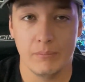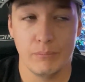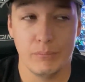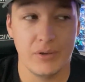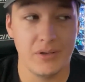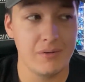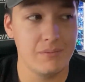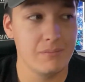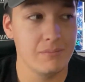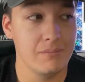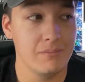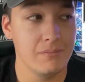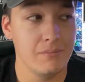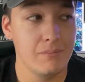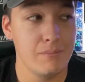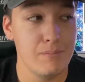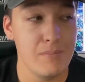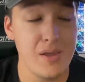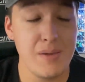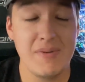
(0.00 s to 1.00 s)
But
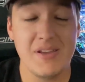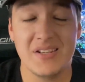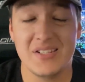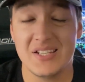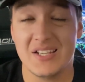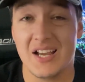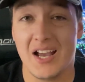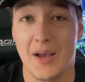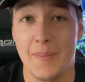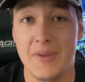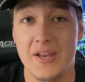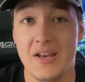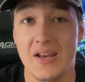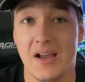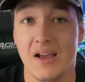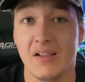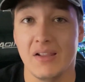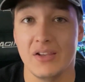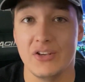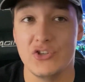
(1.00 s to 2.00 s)
maybe it's common
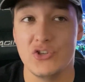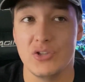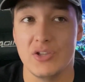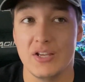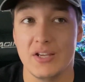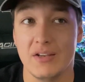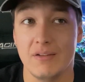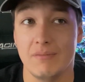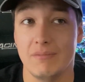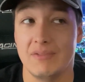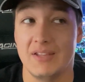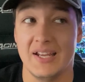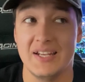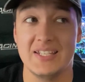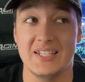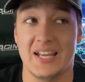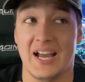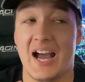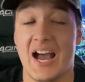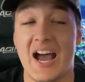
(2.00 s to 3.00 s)
knowledge that
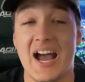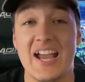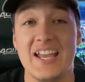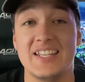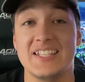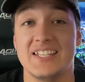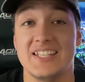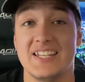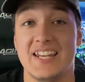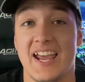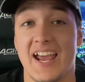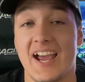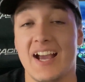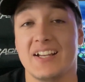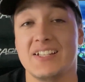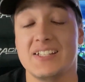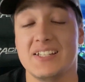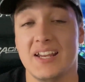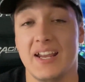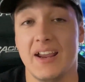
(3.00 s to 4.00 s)
that's the highest
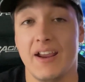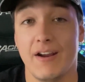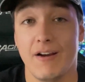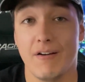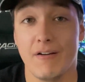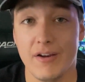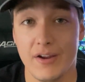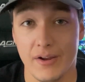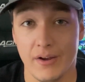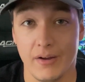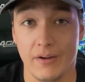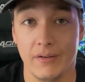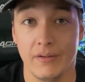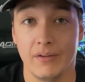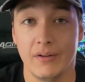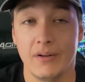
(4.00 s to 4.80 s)
taxed area.